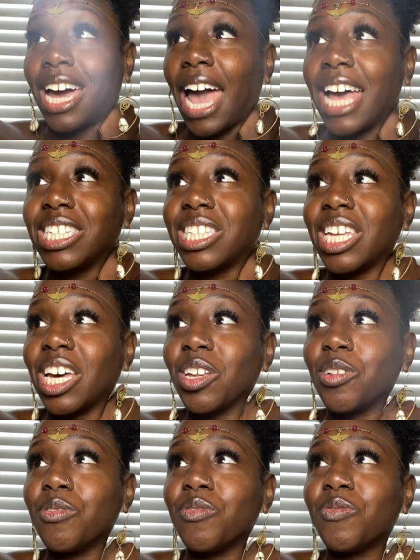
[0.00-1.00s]
instead
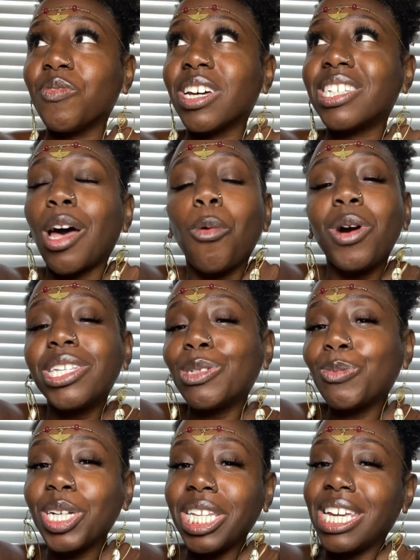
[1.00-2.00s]
of, because I
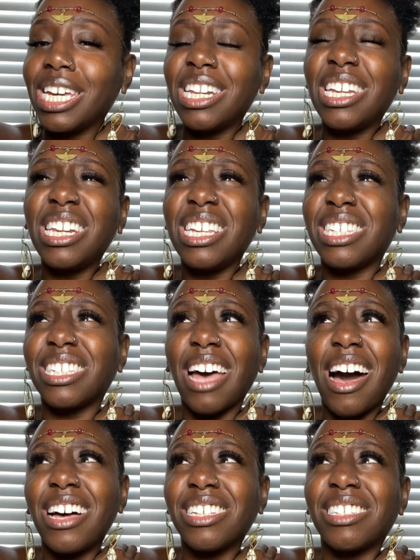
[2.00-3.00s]
wasn't really getting any
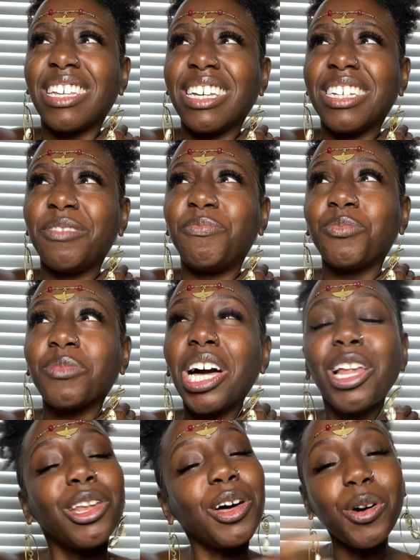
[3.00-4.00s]
signs that, a
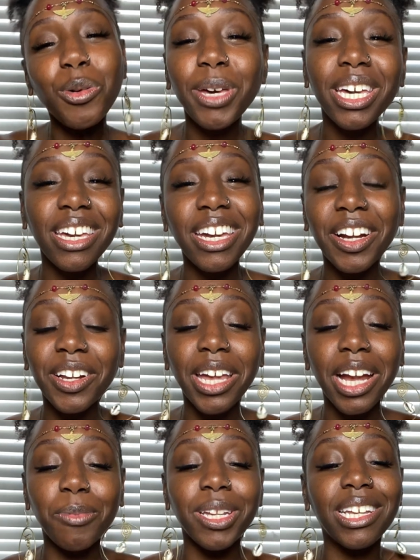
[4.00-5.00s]
little bit here and
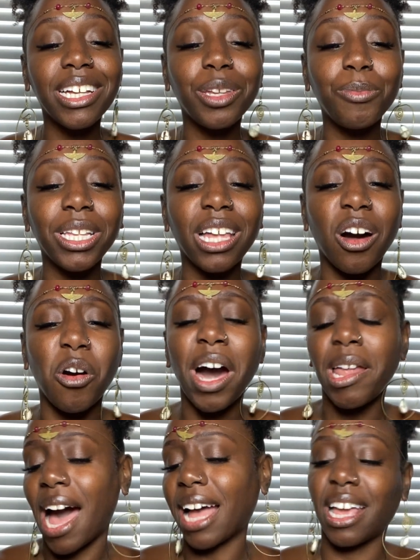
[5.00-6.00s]
there, but none to be like, oh,
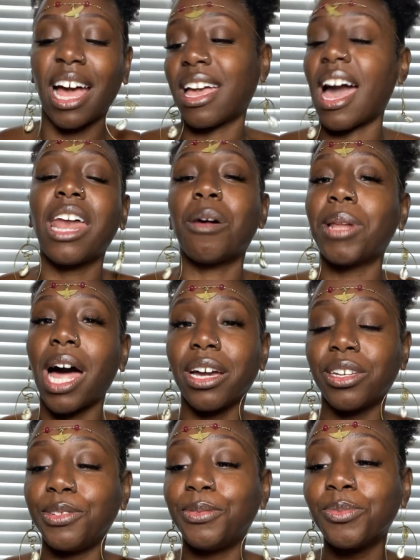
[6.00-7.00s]
I gotta
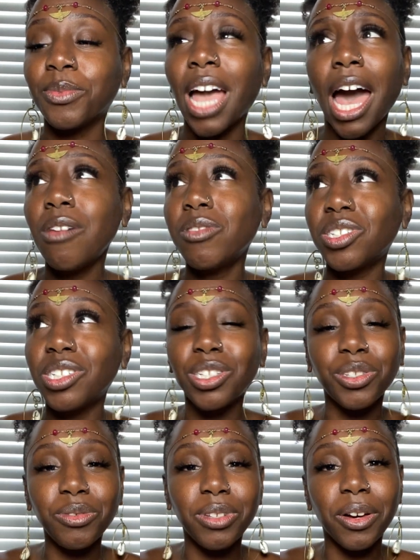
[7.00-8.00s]
block you. I was
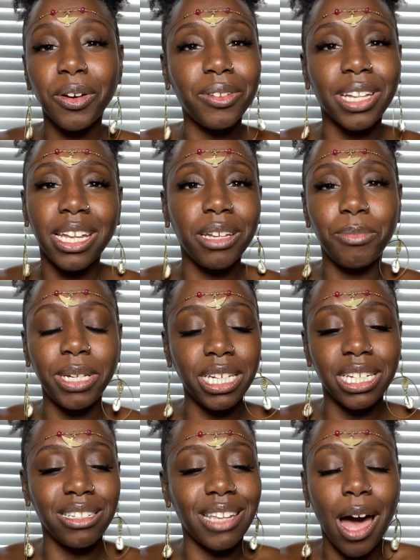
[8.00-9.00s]
just, gonna let it be
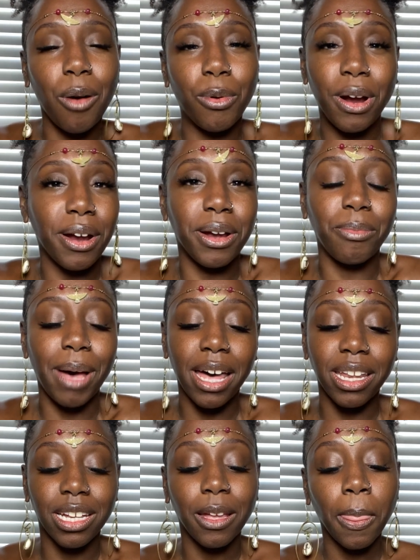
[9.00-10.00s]
and not worry about
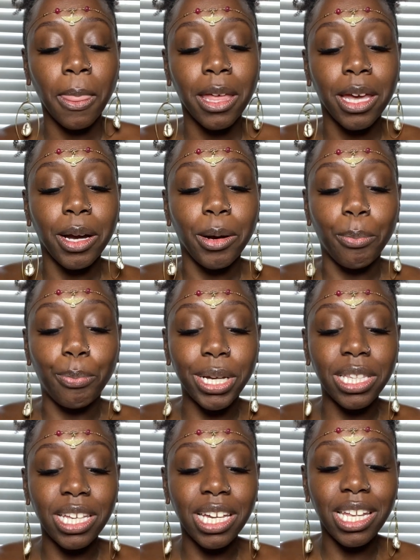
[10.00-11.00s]
it.
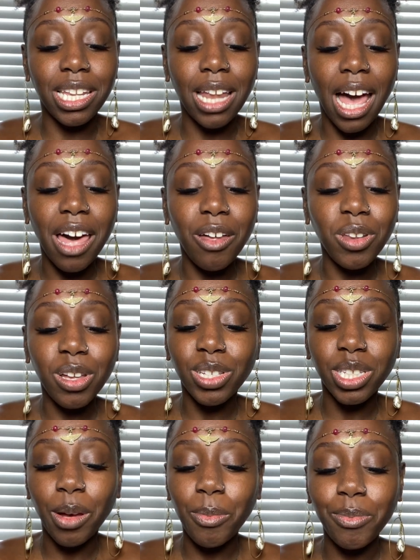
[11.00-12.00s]
But then, I don't
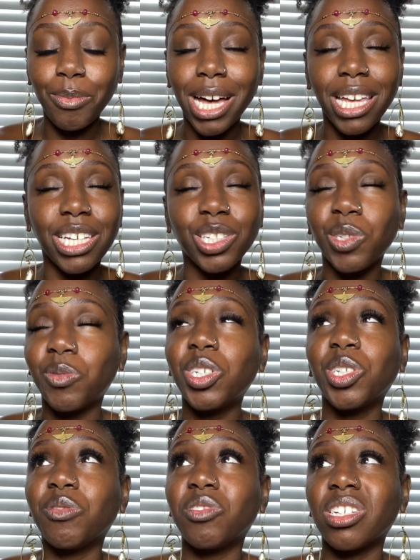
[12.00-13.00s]
know, my
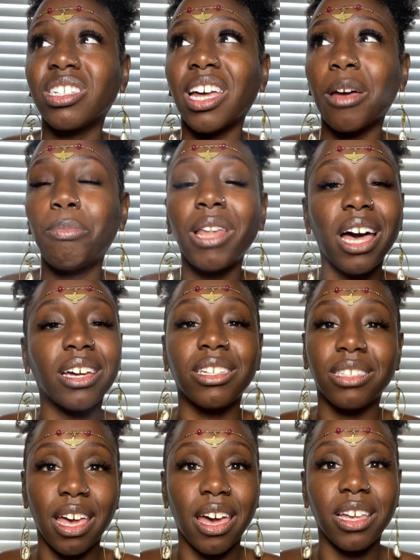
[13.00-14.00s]
intuition was just like, block
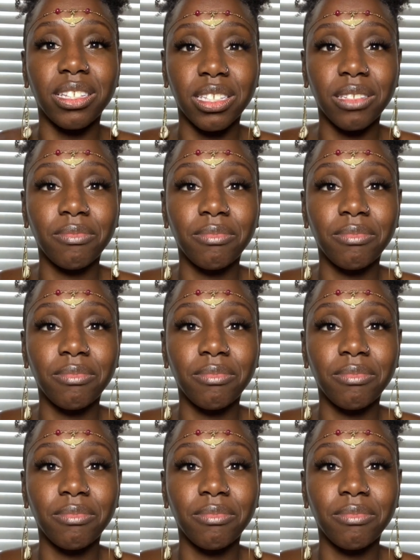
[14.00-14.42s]
his ass.